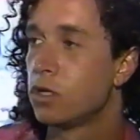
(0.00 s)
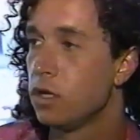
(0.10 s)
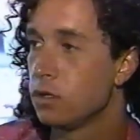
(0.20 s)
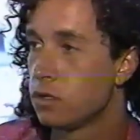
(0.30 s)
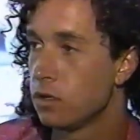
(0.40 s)

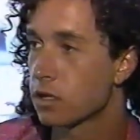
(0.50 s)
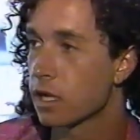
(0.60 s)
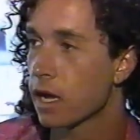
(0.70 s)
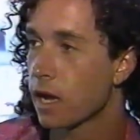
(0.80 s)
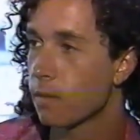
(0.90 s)
Do you
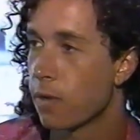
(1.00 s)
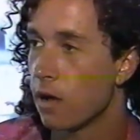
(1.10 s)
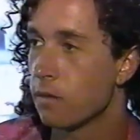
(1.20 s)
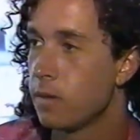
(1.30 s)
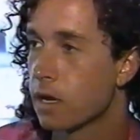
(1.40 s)
think I could
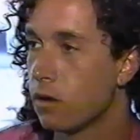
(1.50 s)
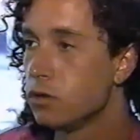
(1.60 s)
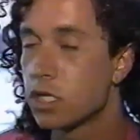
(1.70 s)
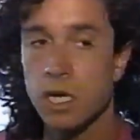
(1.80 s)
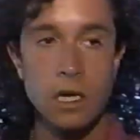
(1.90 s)
probably be,
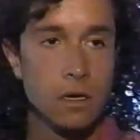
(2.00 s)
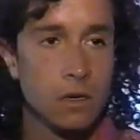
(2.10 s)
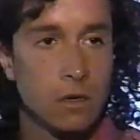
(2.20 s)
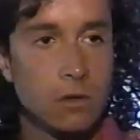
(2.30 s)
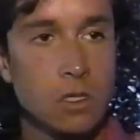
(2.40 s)
who's she?
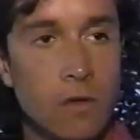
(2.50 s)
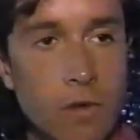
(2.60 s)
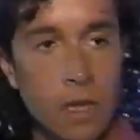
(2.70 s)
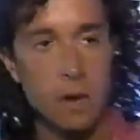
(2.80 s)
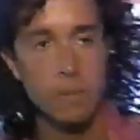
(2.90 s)
Who's over there,